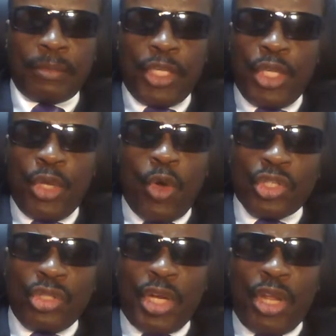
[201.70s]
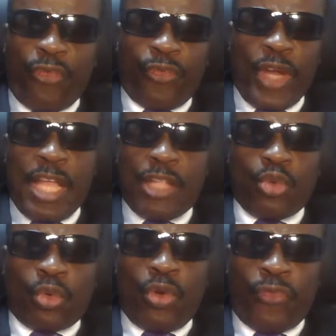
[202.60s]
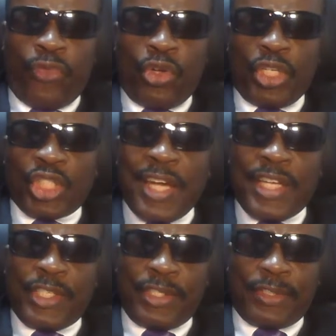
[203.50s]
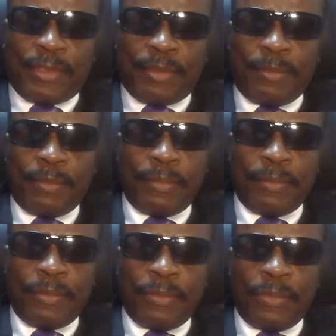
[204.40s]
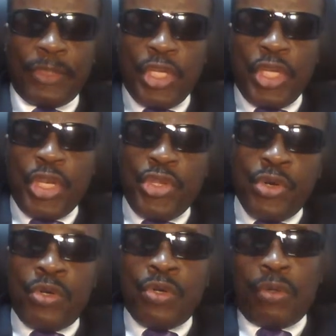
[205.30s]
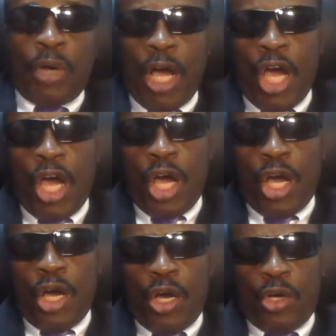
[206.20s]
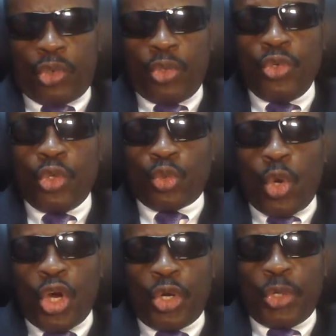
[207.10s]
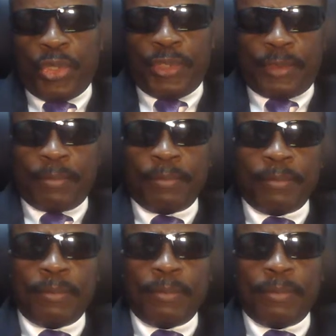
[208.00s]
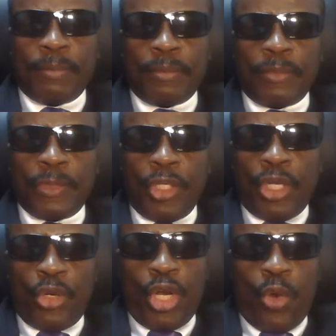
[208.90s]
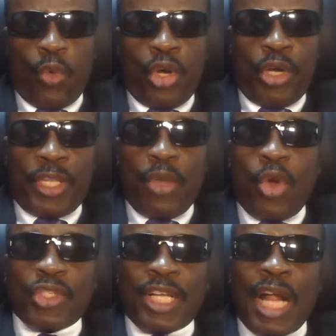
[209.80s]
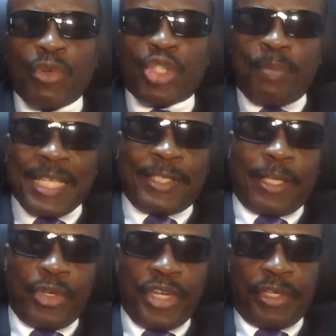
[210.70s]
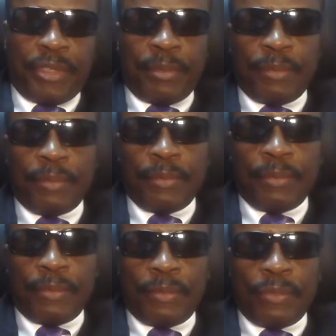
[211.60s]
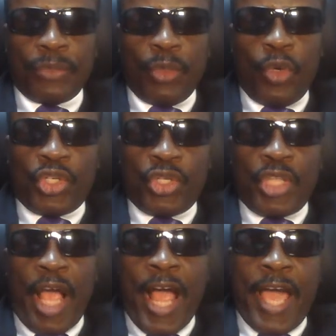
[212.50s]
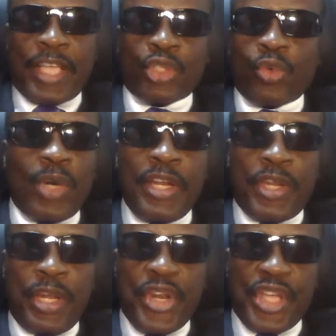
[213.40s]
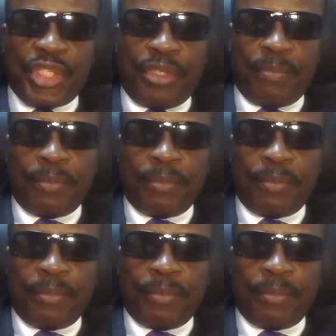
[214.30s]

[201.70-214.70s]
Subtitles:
He was not afraid to confront the challenges. He knew how to use words. In other words, he was a charismatic leader, which is the highest quality leadership.